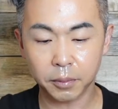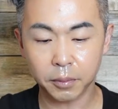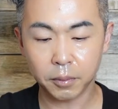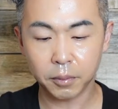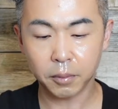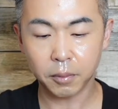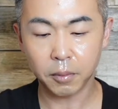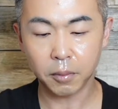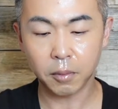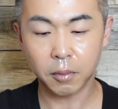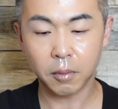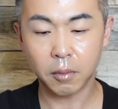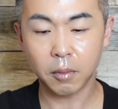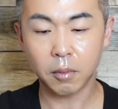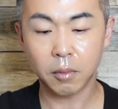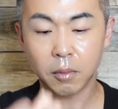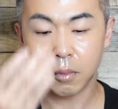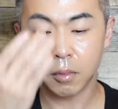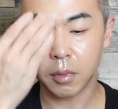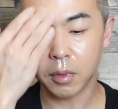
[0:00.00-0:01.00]

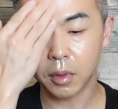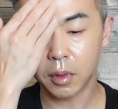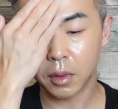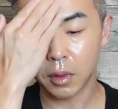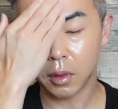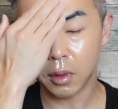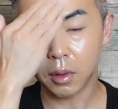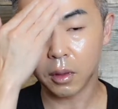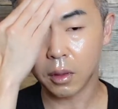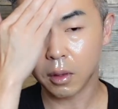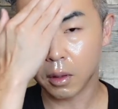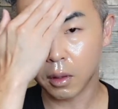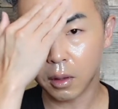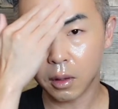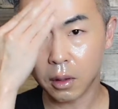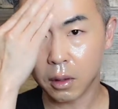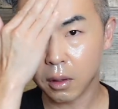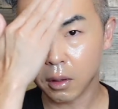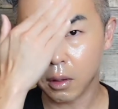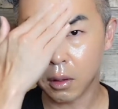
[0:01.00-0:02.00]

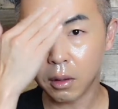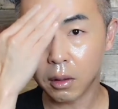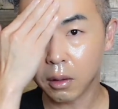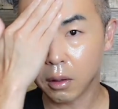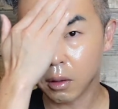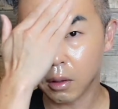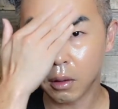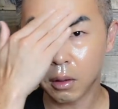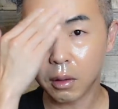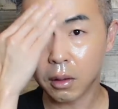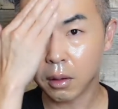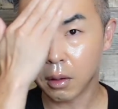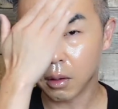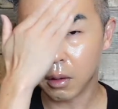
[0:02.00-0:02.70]
Nobody speaks.